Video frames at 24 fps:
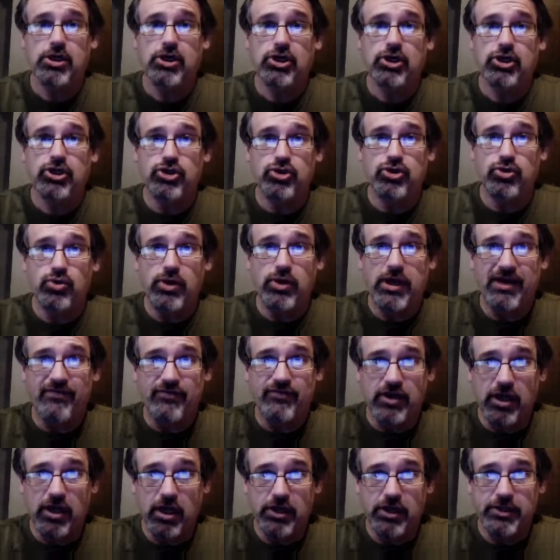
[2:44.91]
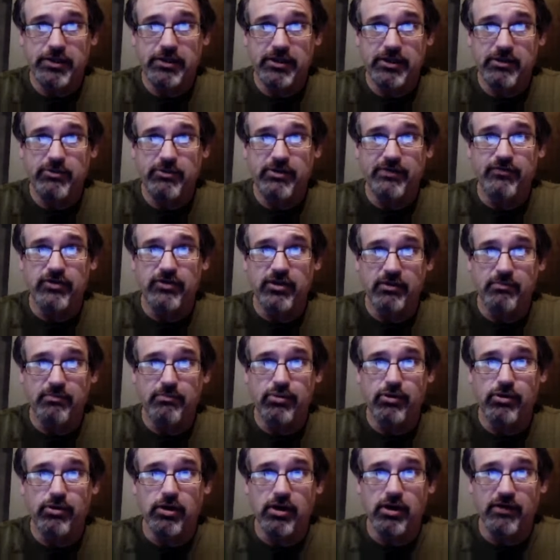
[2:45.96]
you have an unlimited
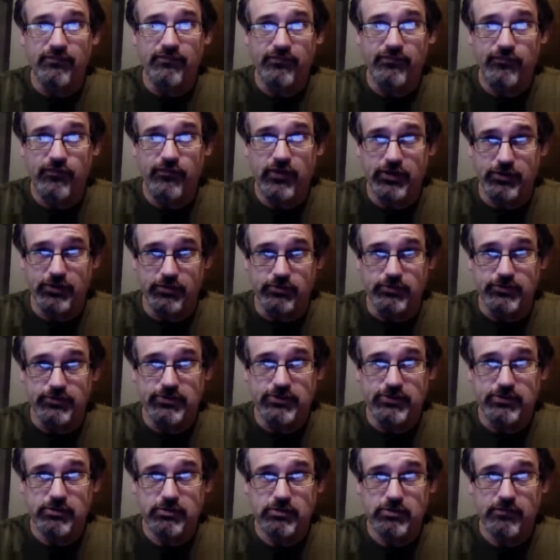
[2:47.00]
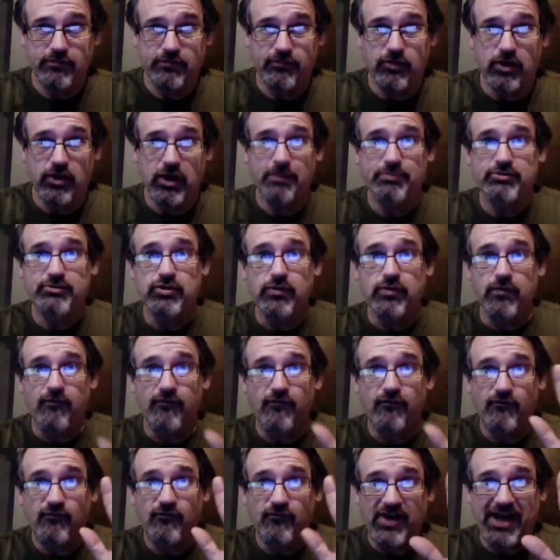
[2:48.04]
number of funnels for up to
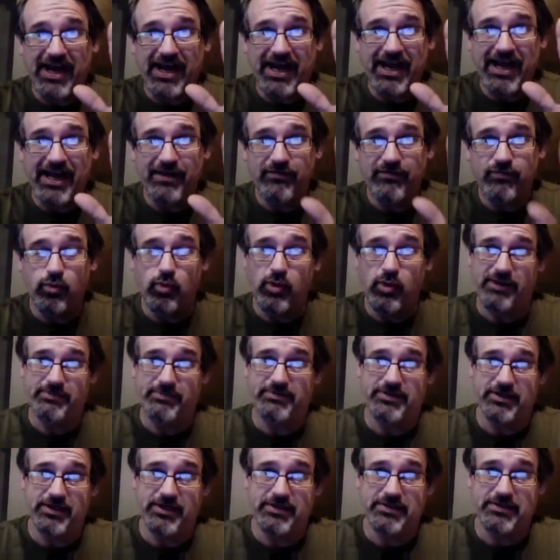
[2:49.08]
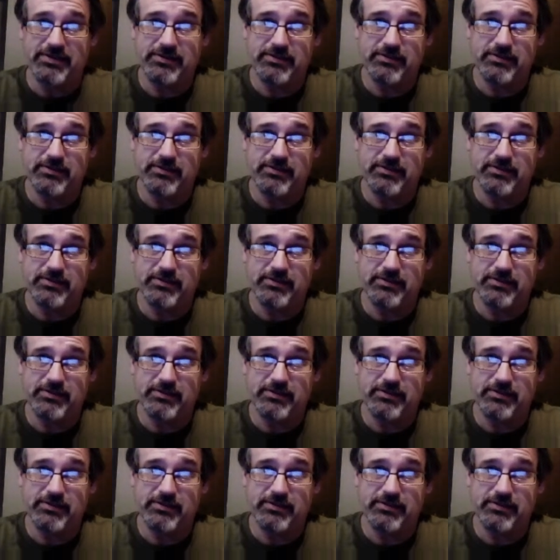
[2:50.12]
5 websites.